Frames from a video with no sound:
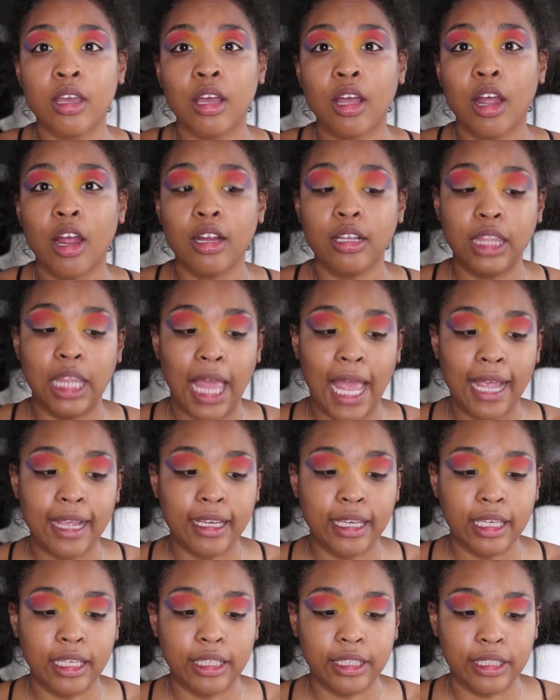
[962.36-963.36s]
are
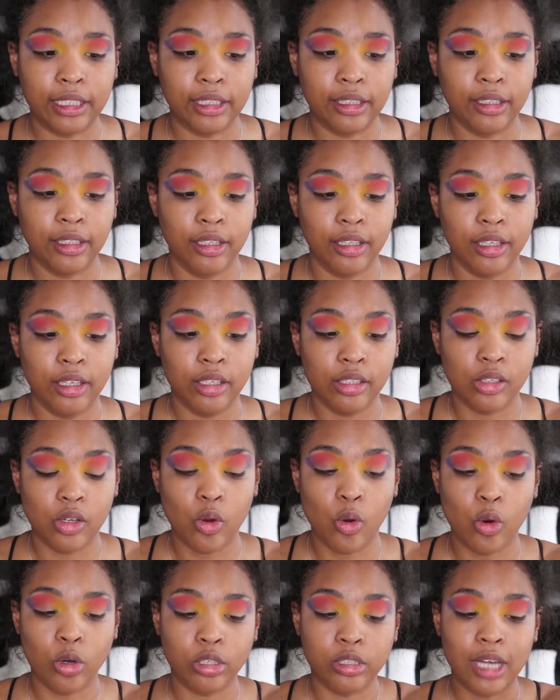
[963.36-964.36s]
lacking
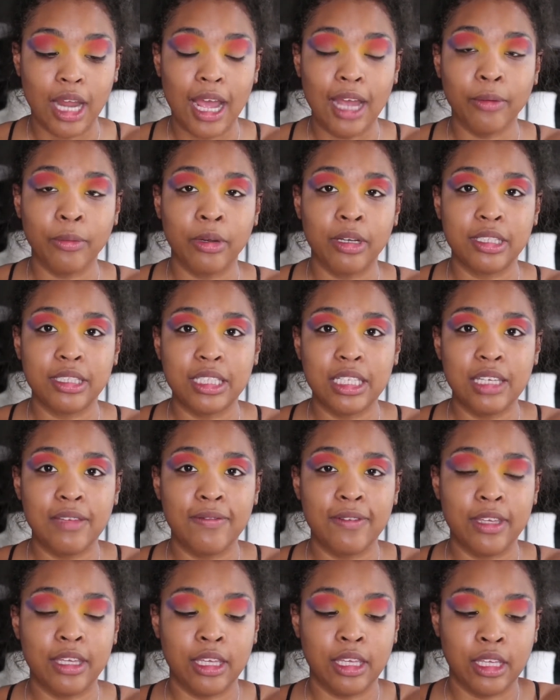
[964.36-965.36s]
or not
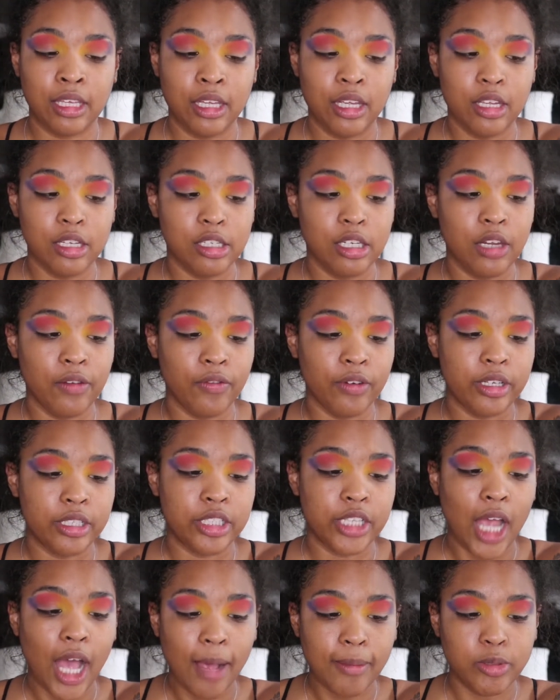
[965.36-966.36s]
receiving different
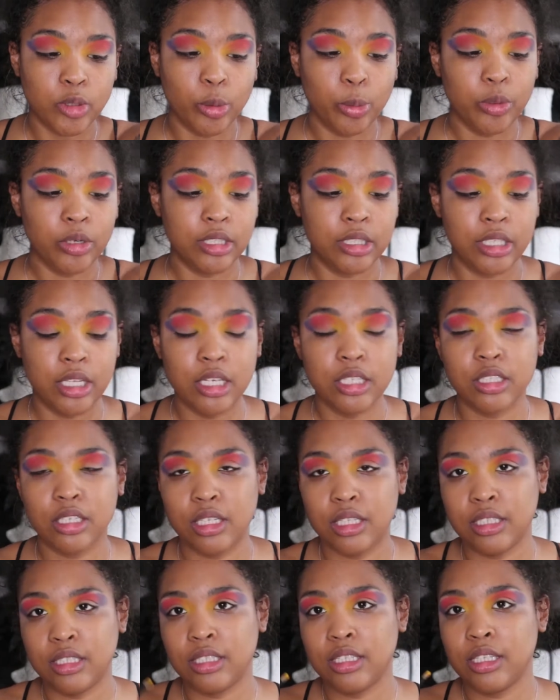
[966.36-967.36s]
jobs or
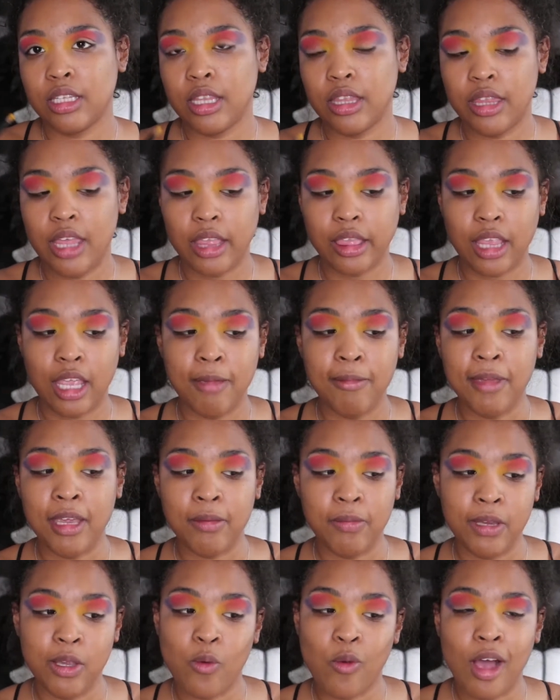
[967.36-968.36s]
positions that they may
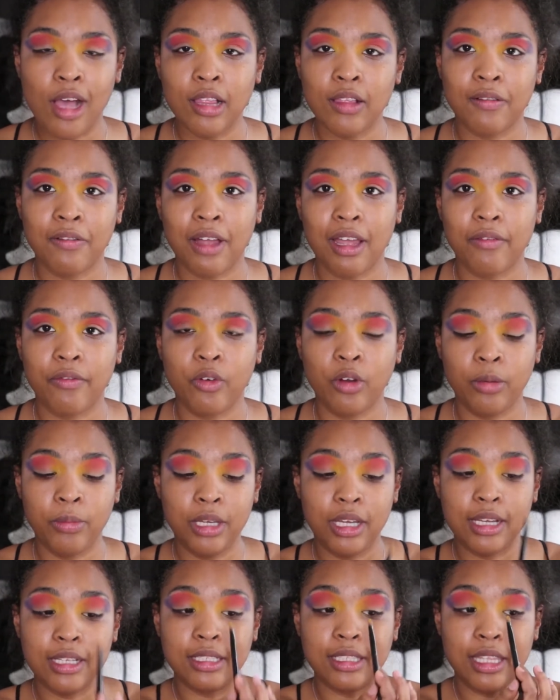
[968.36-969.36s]
be qualified for,
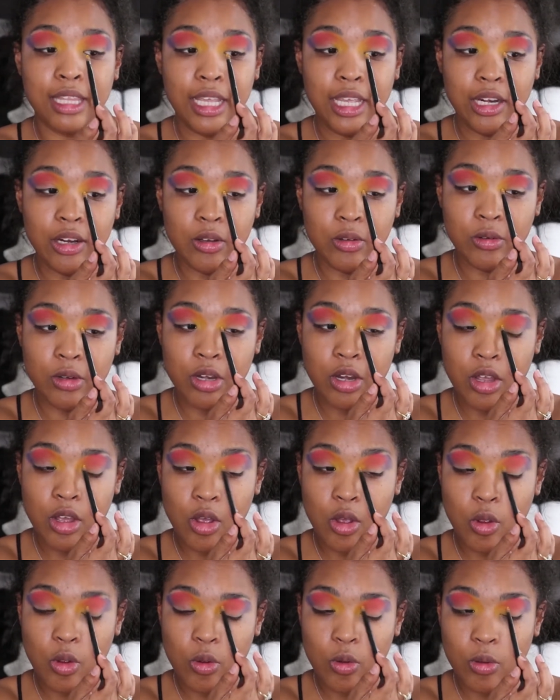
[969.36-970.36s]
because they don't
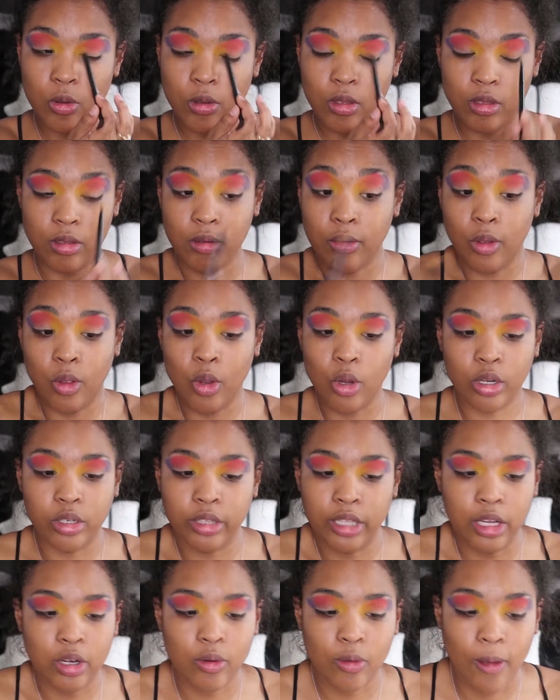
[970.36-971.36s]
know,
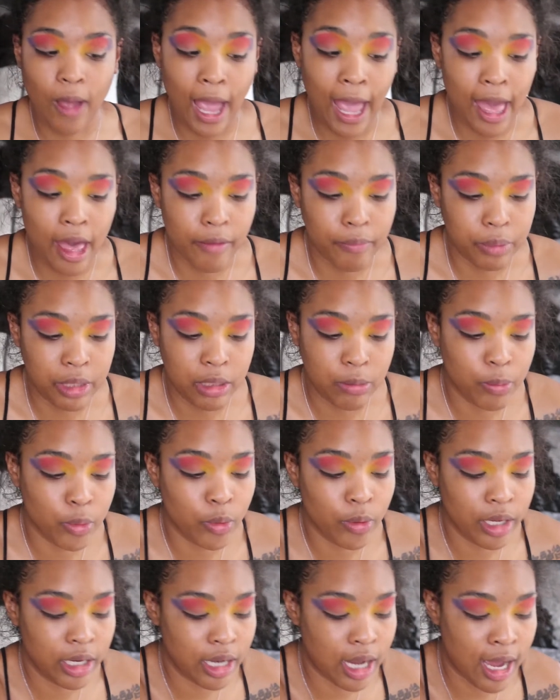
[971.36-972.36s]
they don't have people
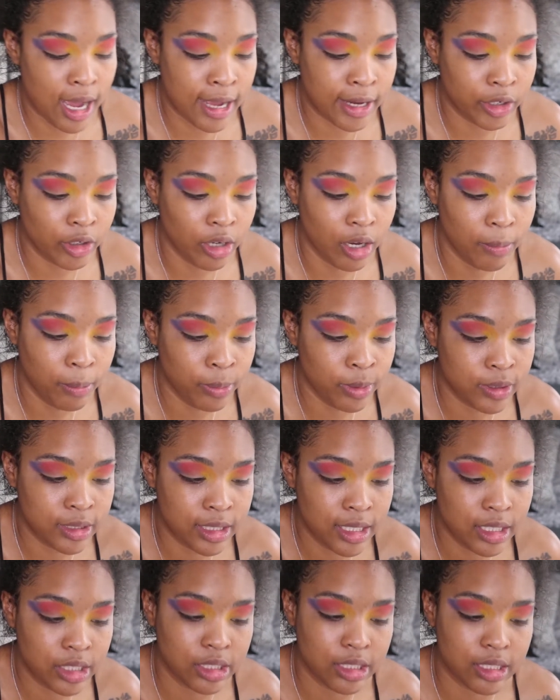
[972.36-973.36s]
in higher up
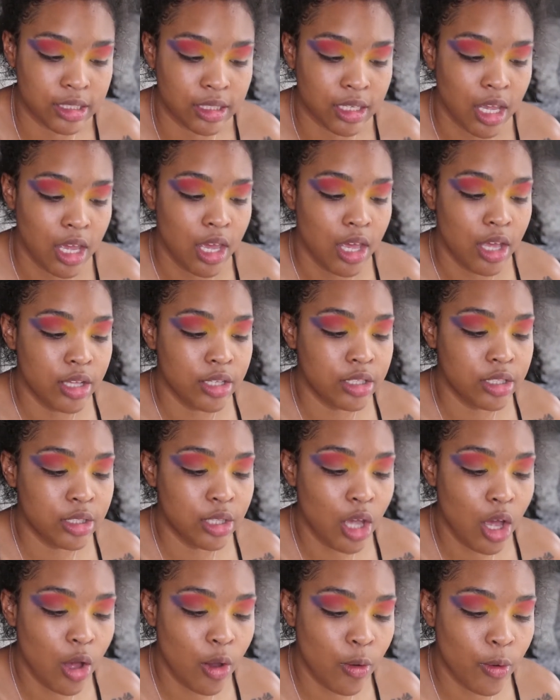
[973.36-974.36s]
positions.
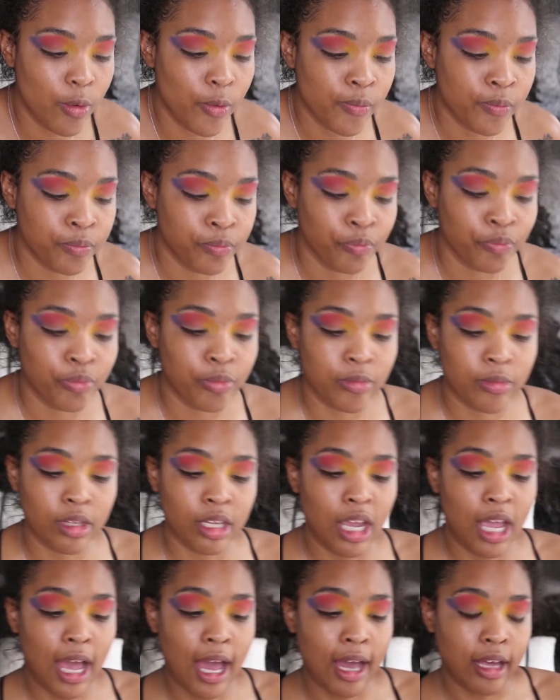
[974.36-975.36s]
So
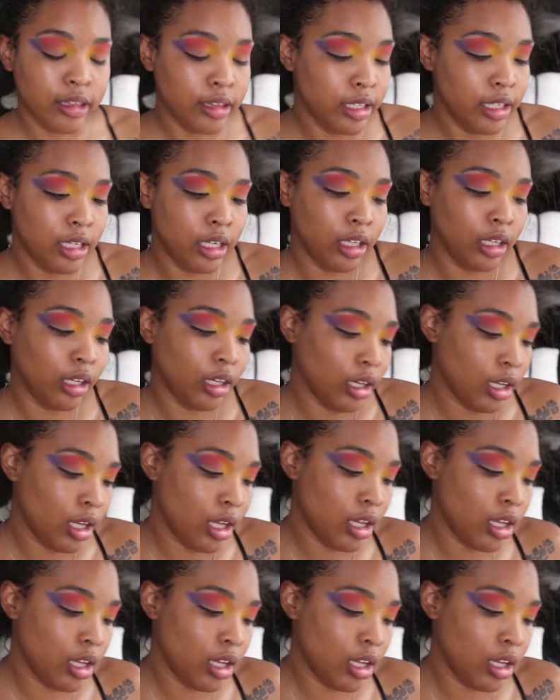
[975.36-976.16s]
I think,